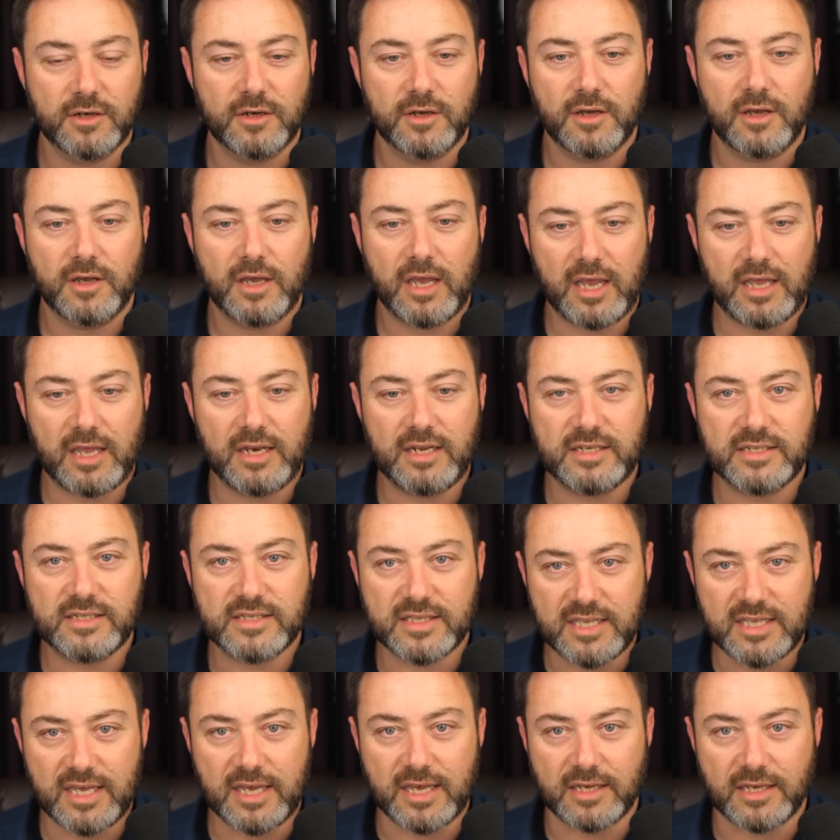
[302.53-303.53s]
It is
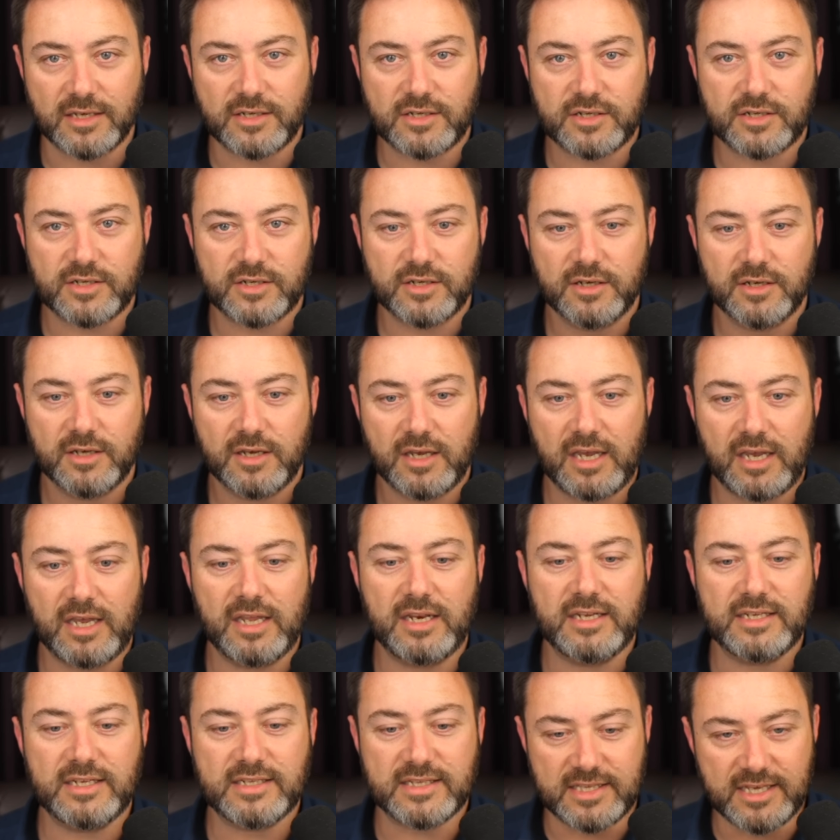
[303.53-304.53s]
this. It
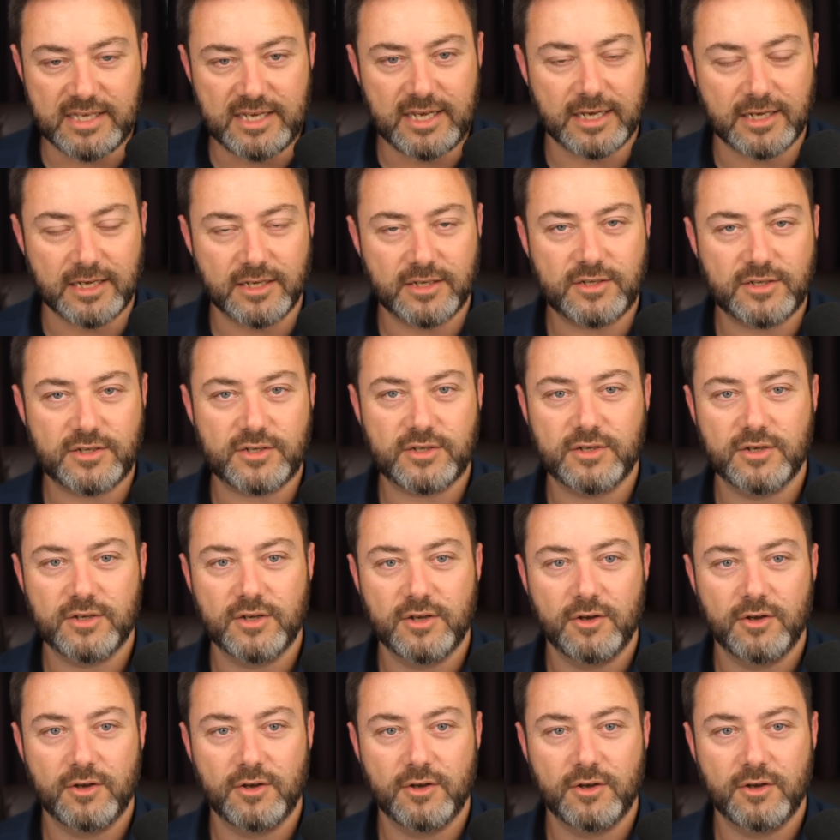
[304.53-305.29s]
is this.